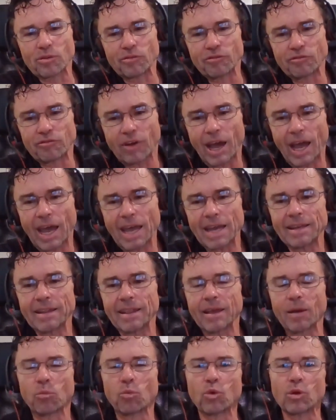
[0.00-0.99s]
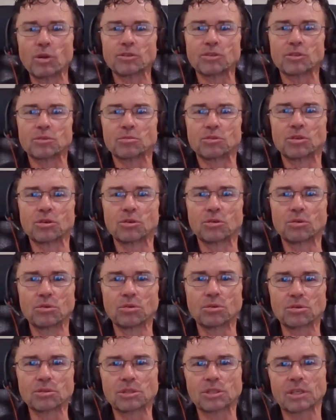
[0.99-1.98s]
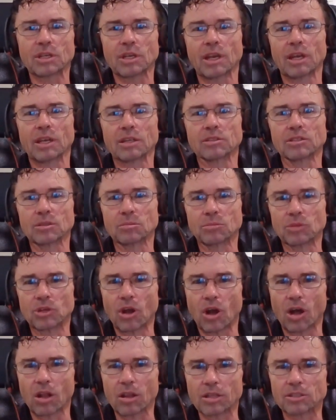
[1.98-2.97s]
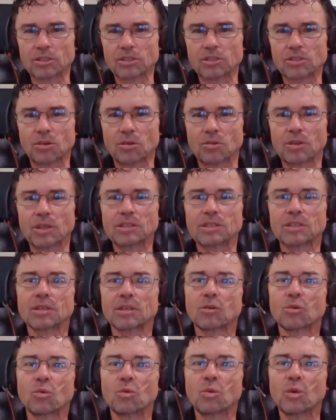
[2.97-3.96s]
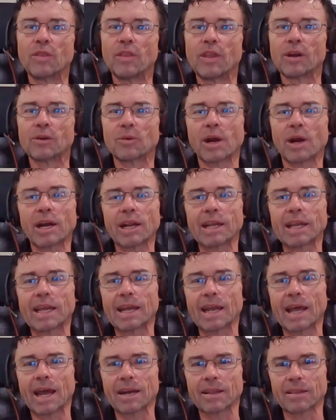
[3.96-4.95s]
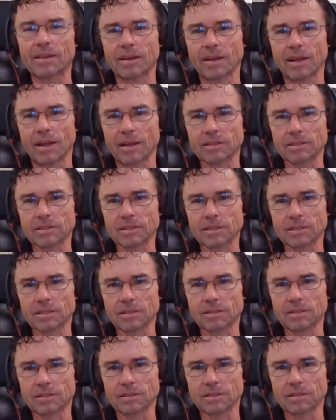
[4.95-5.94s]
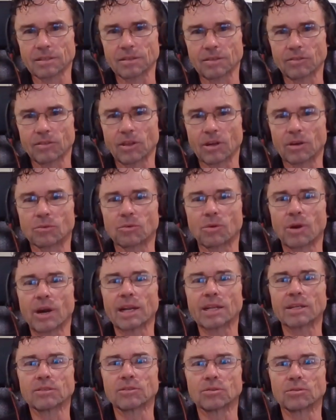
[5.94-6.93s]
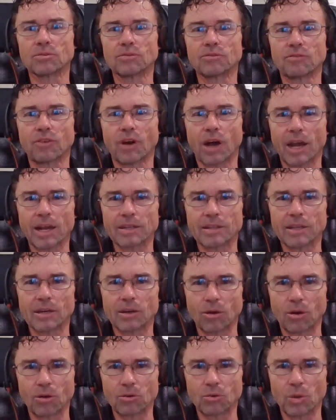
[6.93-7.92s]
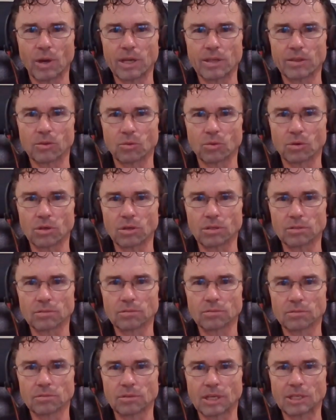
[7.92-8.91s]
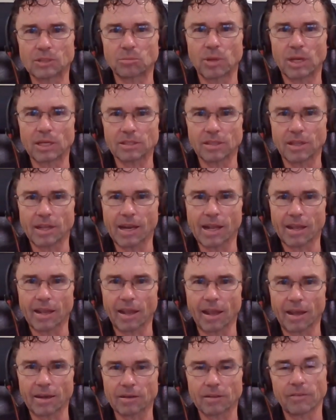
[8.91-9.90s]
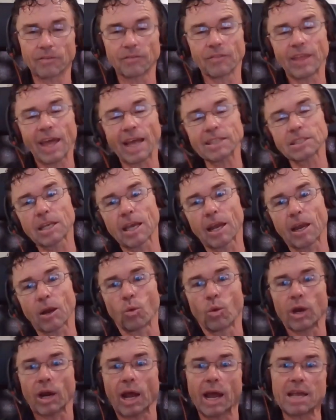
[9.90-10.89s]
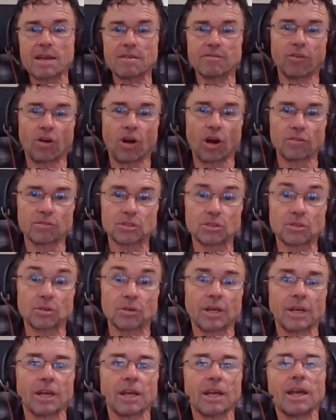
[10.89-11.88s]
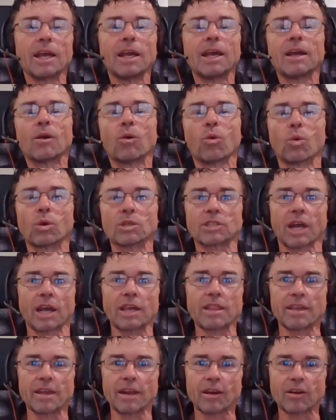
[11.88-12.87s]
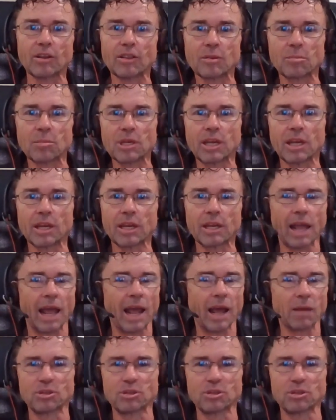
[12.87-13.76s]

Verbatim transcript: provide them with some tools and some knowledge so that when they're ready to get out of the nest, they're ready to find their own way in the world? as best that they can. That's kind of what I evolved to. Was I there at the beginning?